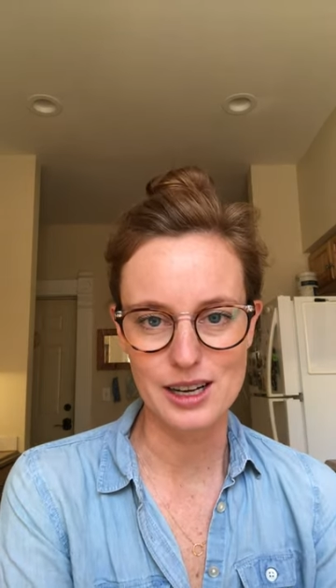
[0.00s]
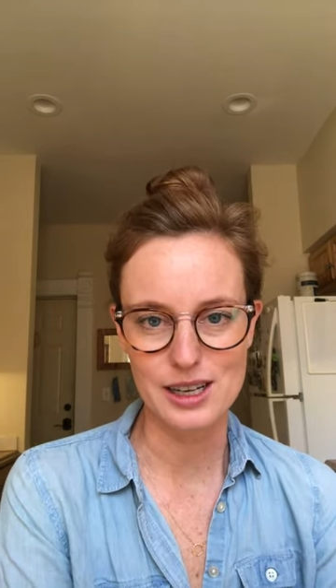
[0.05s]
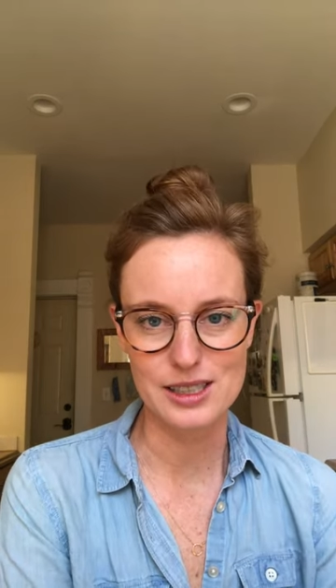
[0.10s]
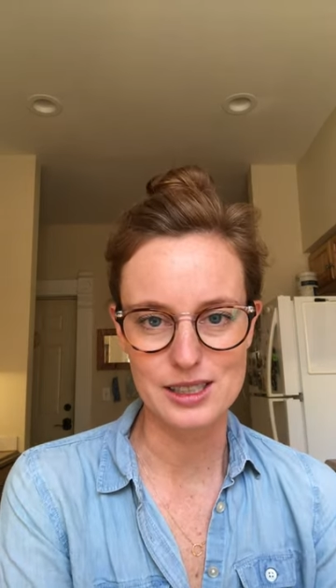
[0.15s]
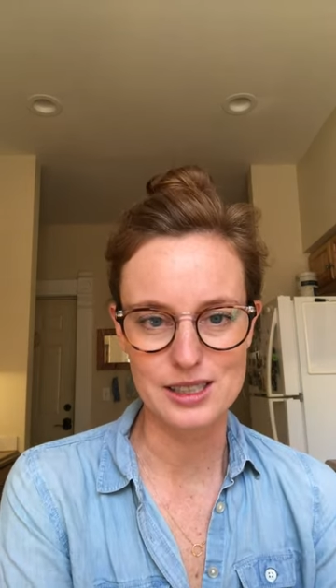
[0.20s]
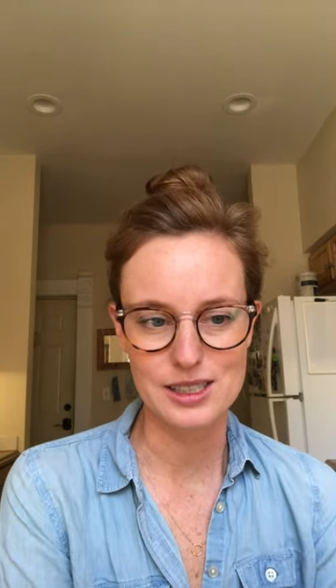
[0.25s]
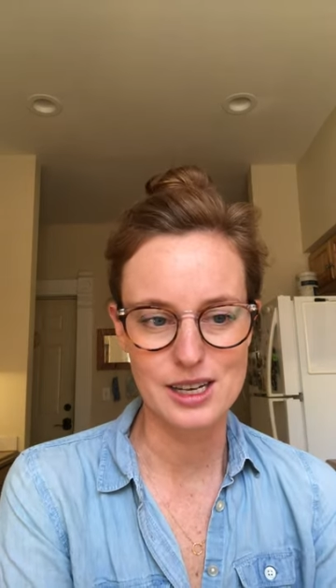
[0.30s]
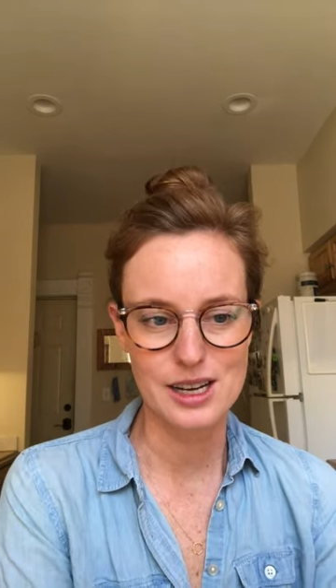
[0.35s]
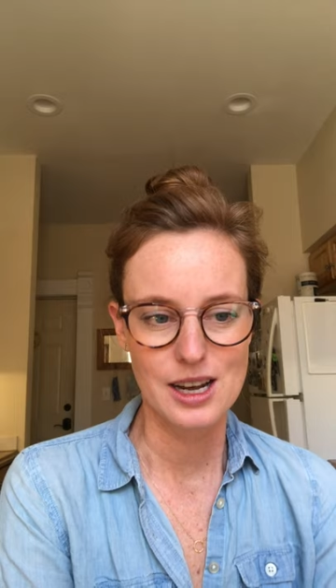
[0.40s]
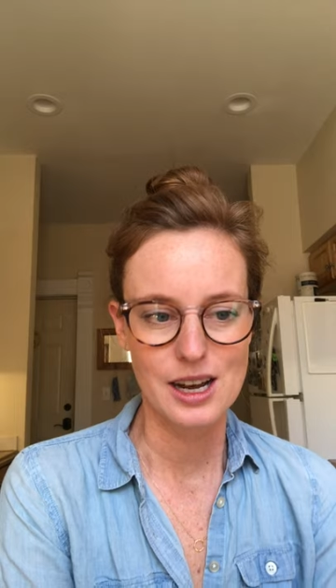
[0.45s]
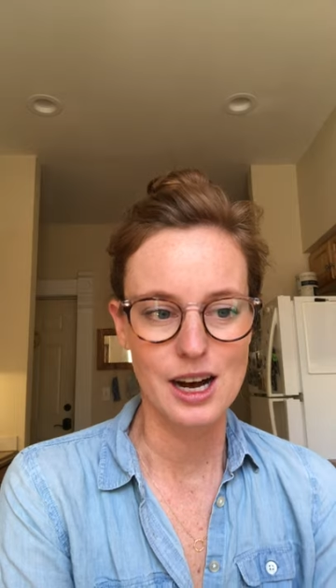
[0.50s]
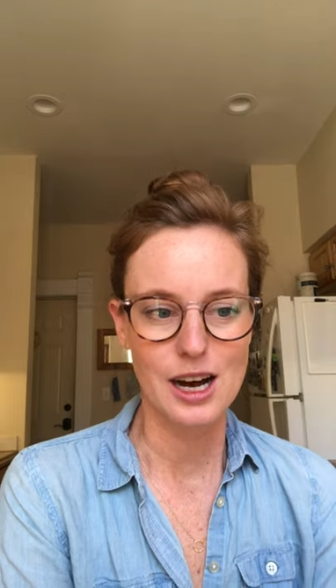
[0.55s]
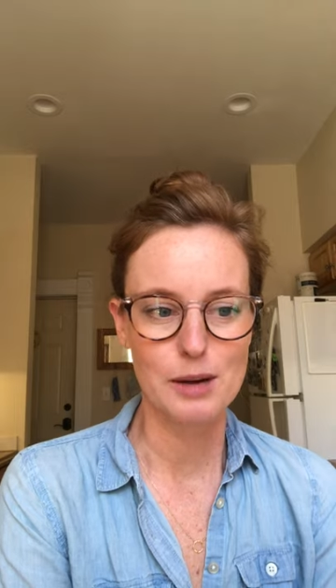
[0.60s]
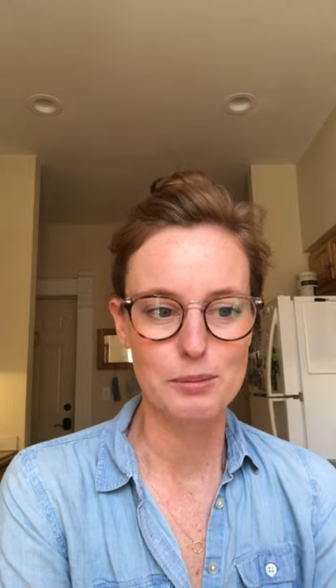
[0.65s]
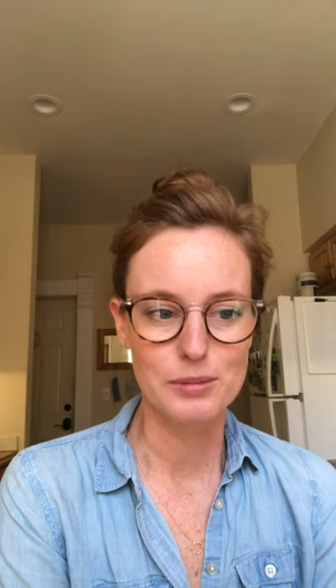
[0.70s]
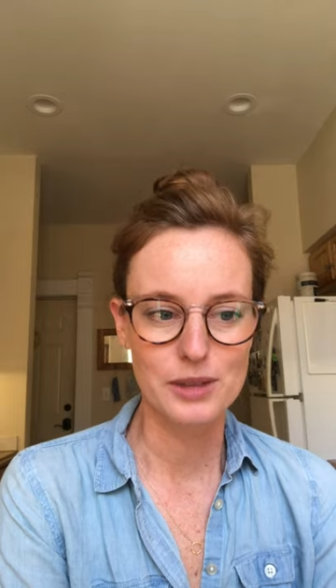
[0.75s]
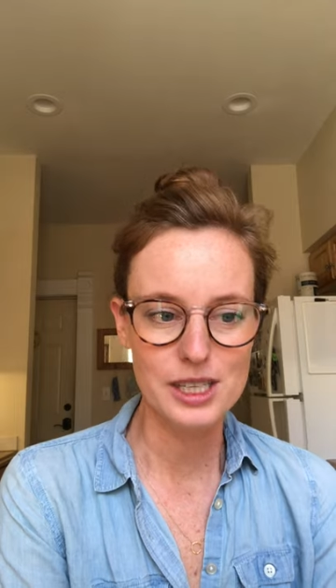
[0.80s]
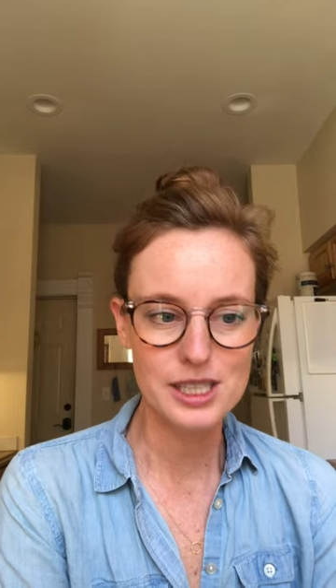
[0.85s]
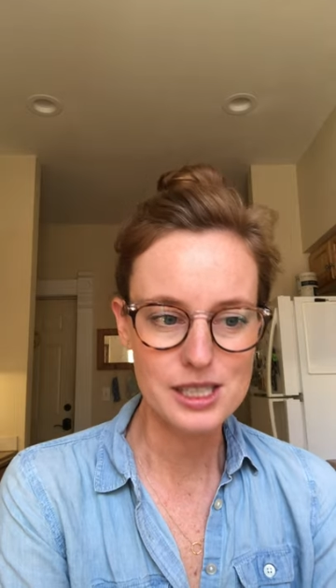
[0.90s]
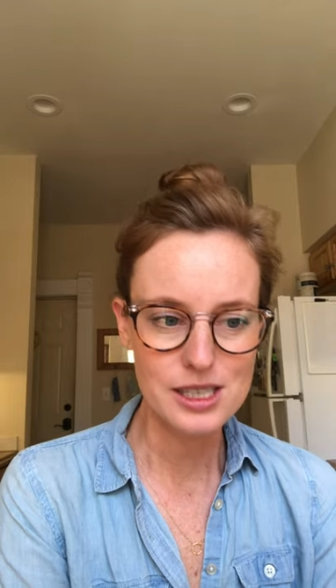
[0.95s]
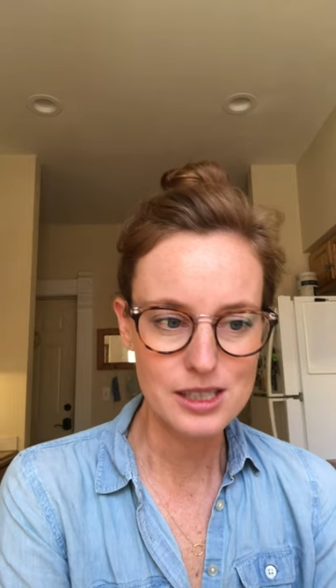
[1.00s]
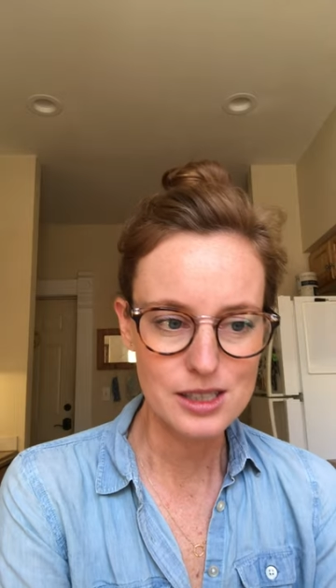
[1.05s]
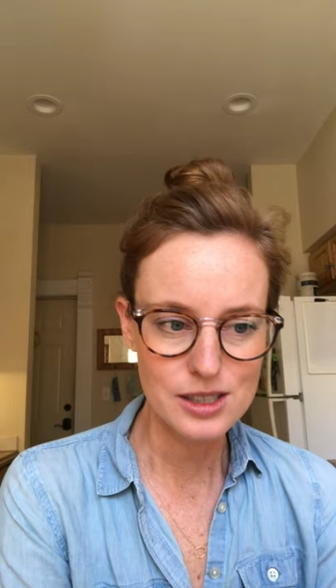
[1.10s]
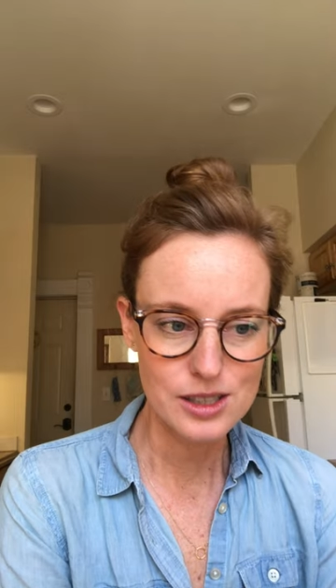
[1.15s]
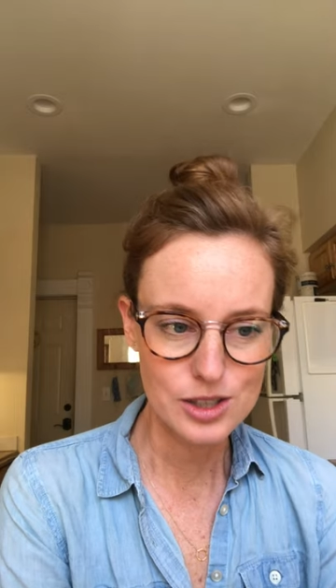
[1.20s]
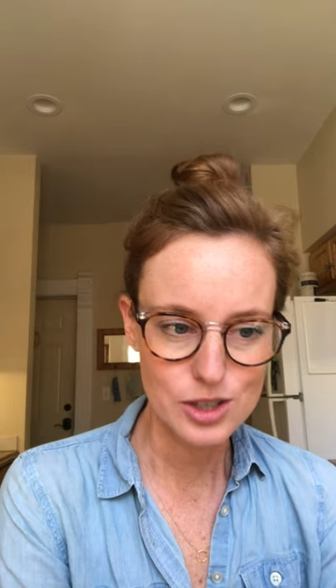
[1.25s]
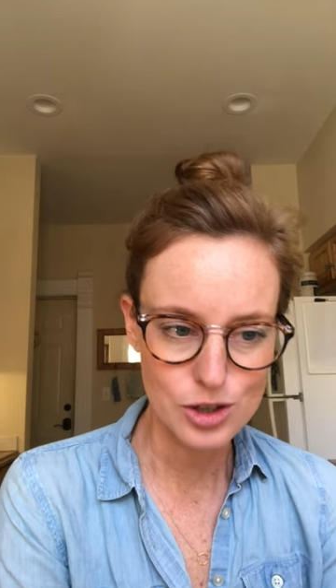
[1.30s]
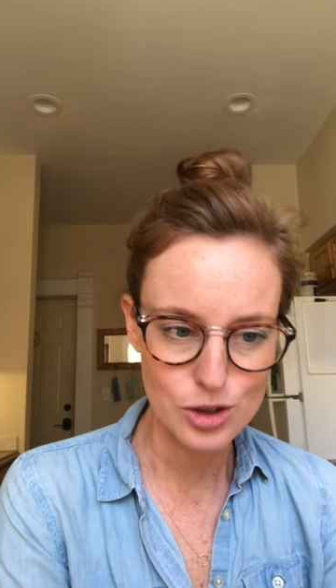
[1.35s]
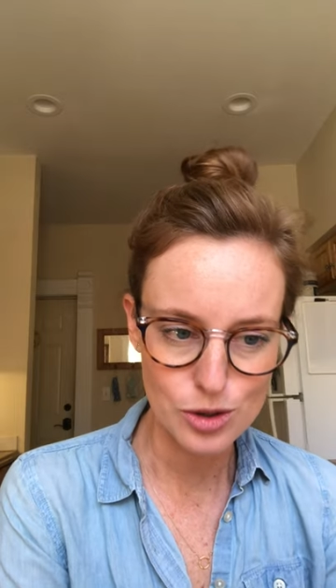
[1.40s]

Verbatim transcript: And um, listen